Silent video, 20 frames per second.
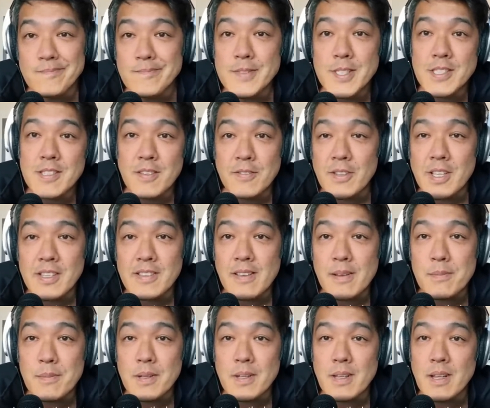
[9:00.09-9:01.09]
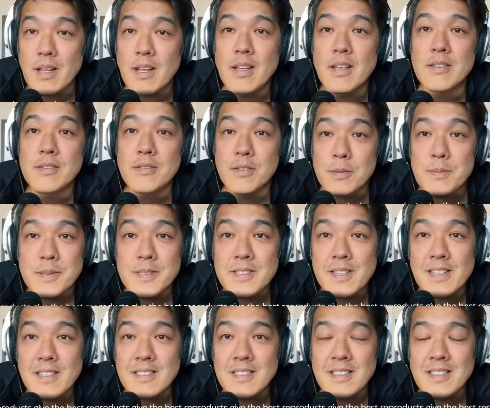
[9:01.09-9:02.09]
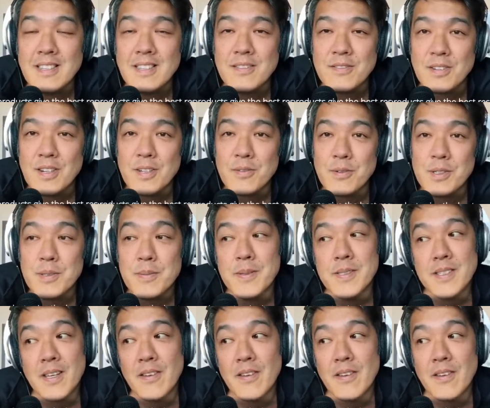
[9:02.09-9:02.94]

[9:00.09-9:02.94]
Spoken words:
just give you an example, 2%, right? Which means